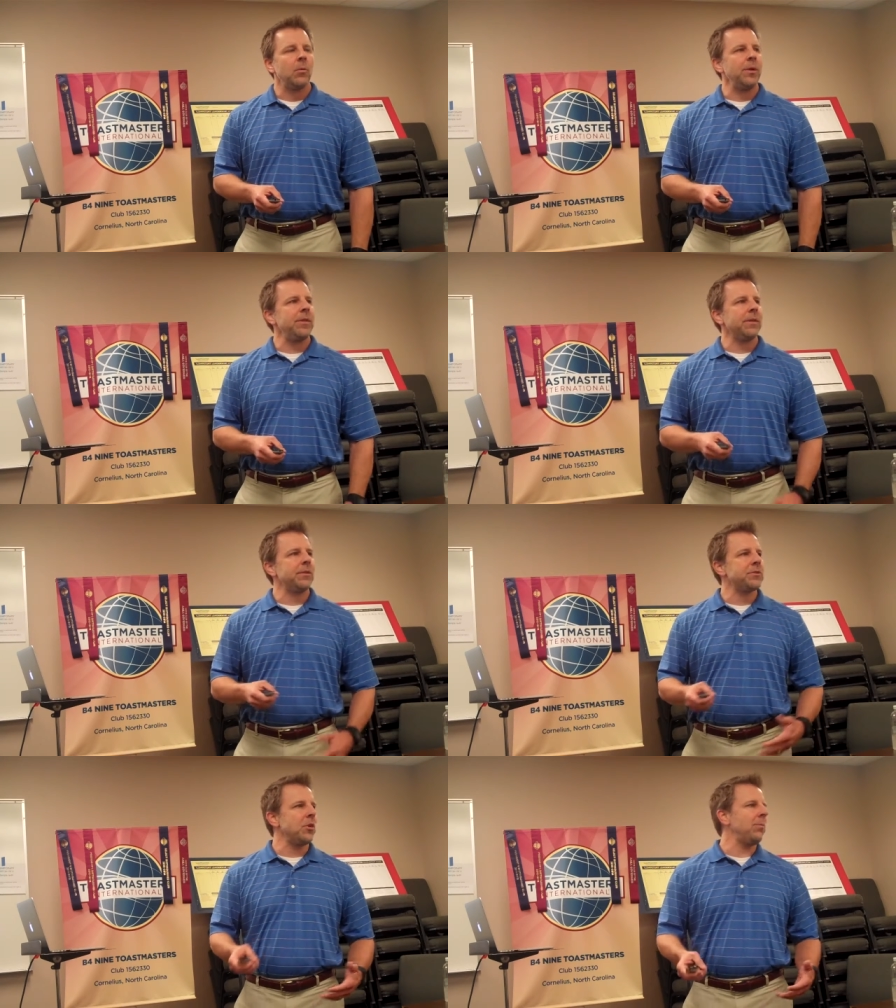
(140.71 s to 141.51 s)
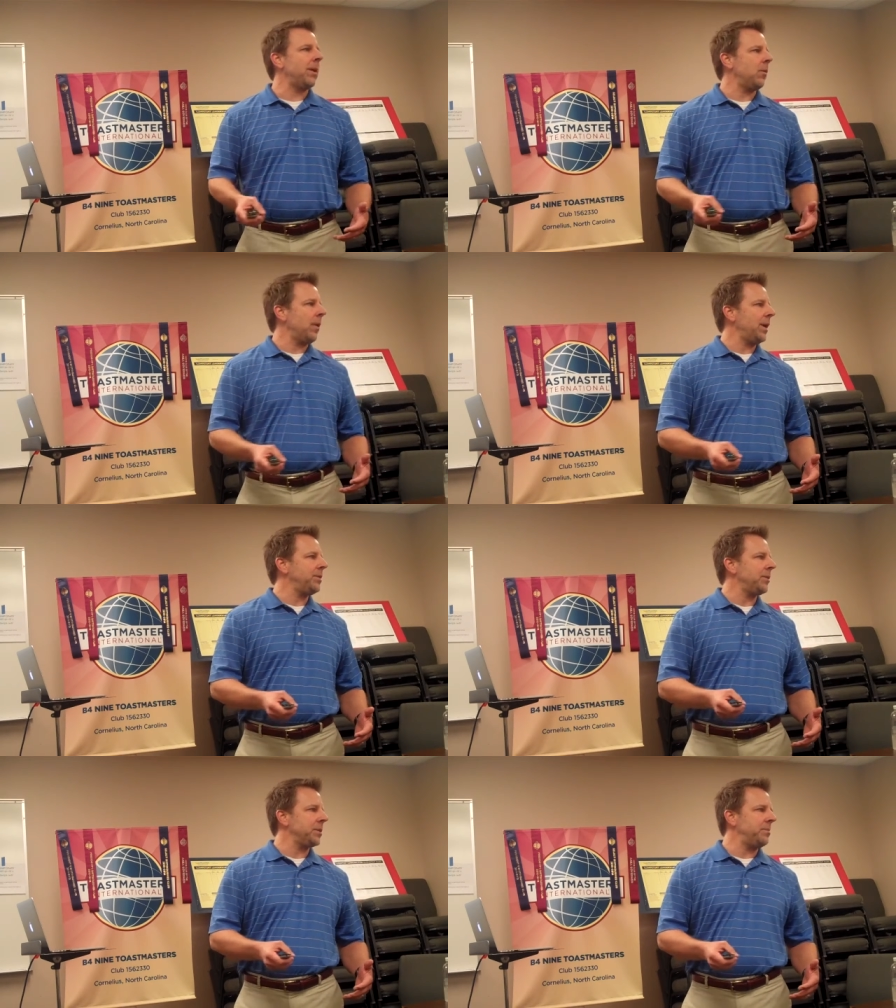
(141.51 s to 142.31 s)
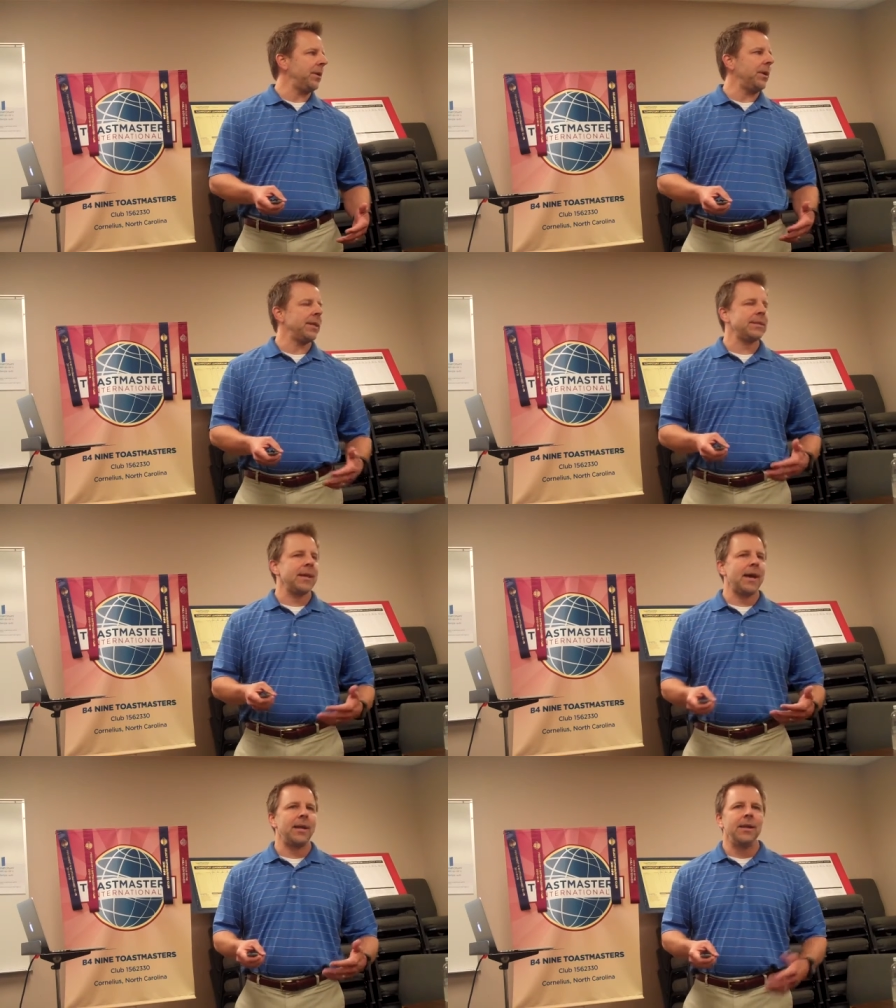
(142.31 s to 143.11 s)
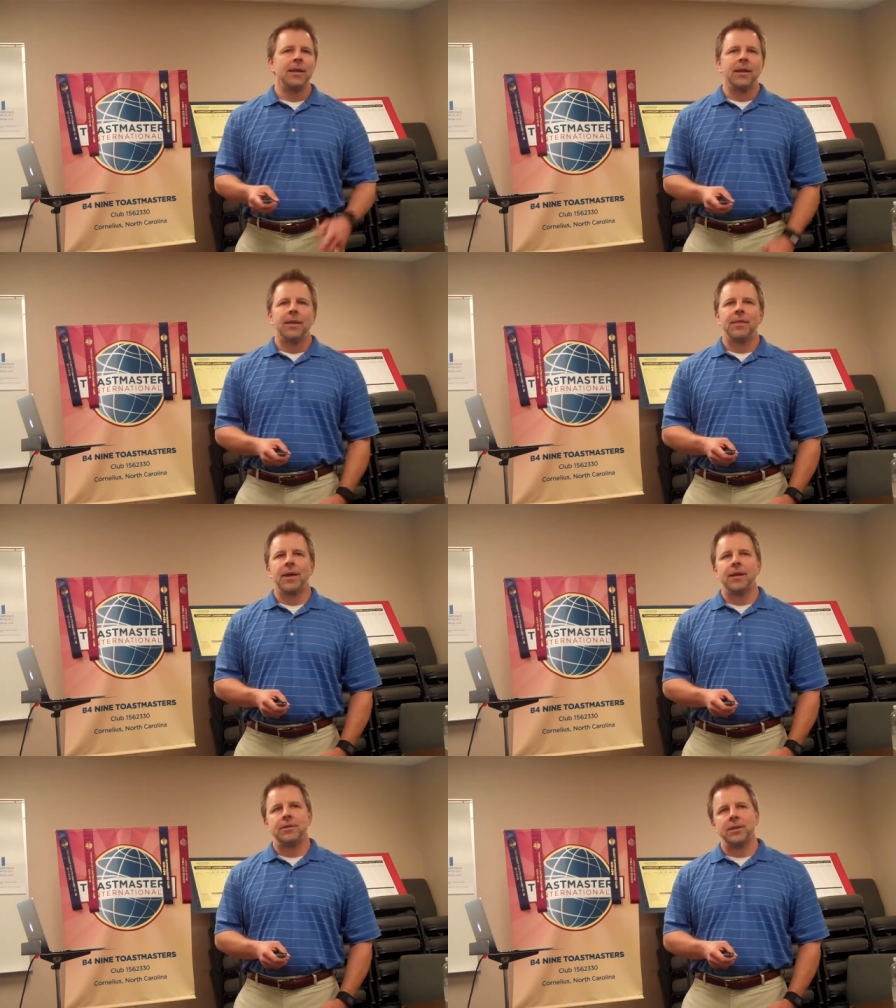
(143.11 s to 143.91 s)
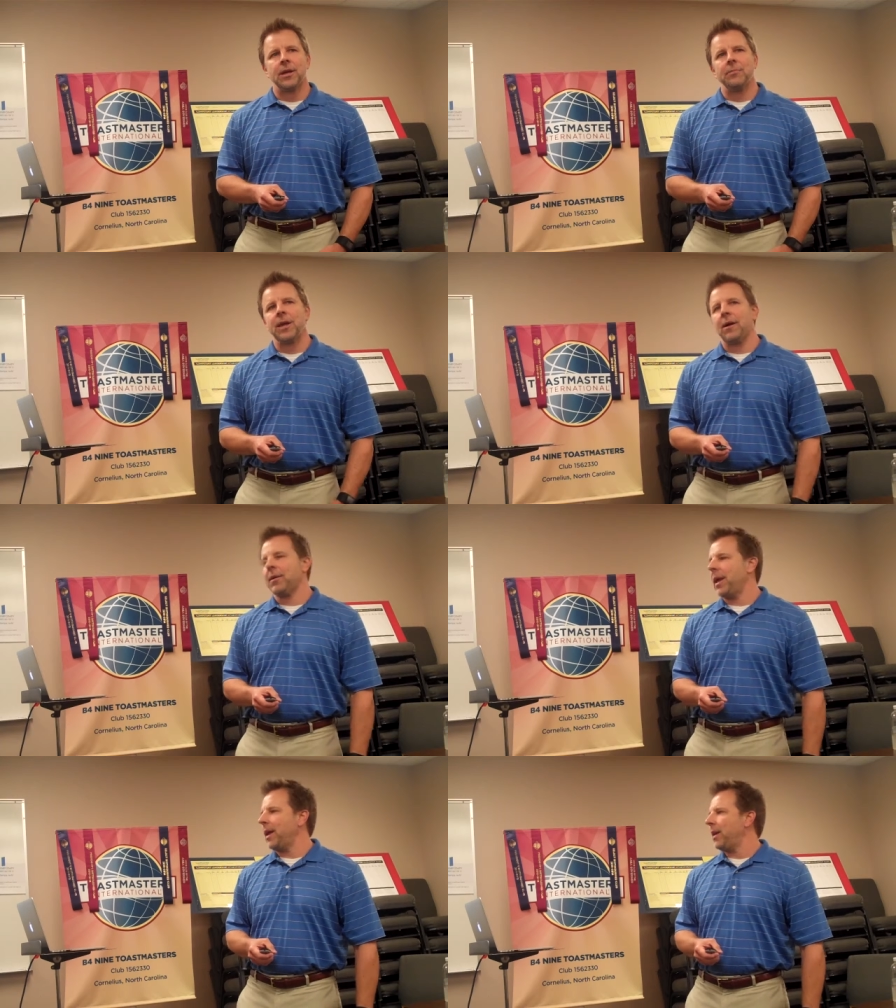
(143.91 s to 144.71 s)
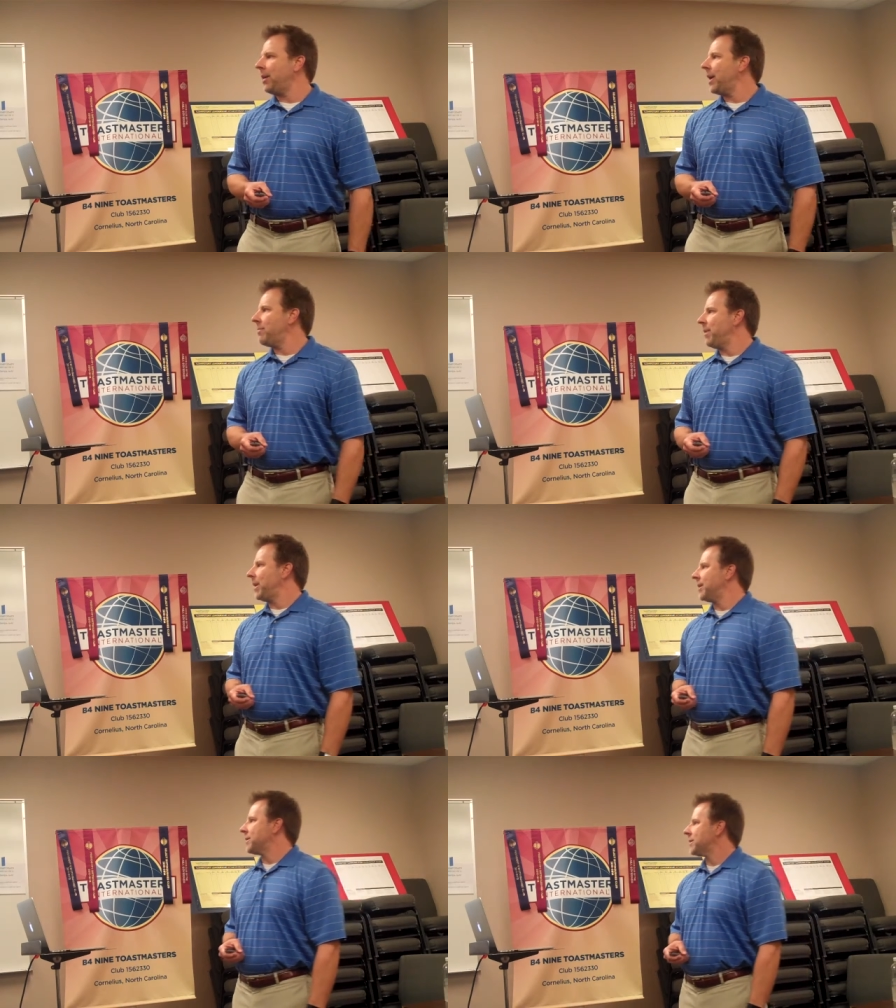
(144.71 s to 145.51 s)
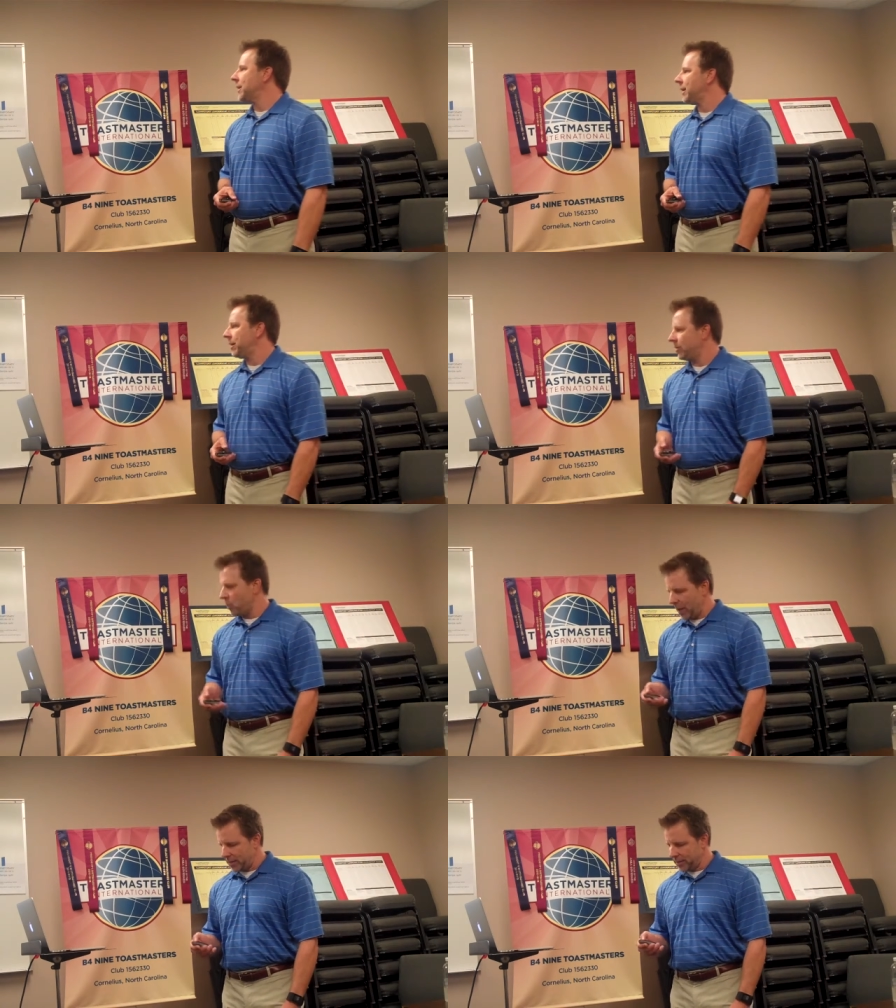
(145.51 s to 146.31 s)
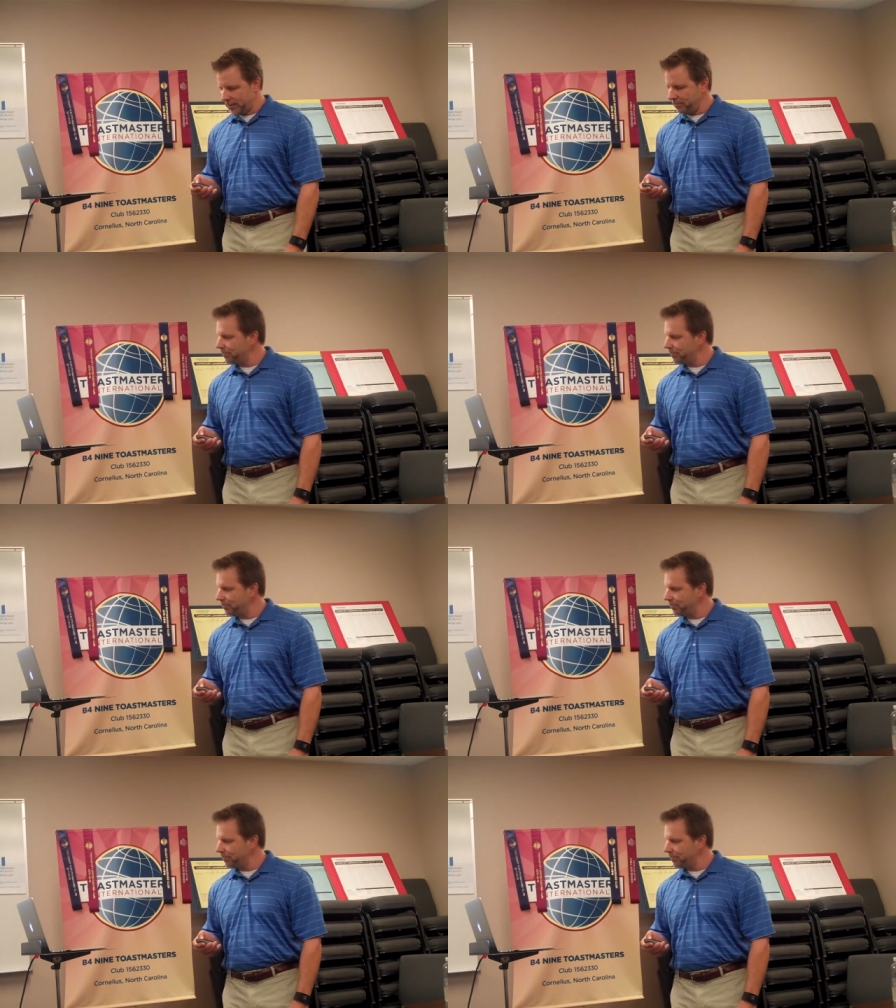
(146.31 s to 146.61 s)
We think there's no better way to experience that than to come down and meet us in Weston.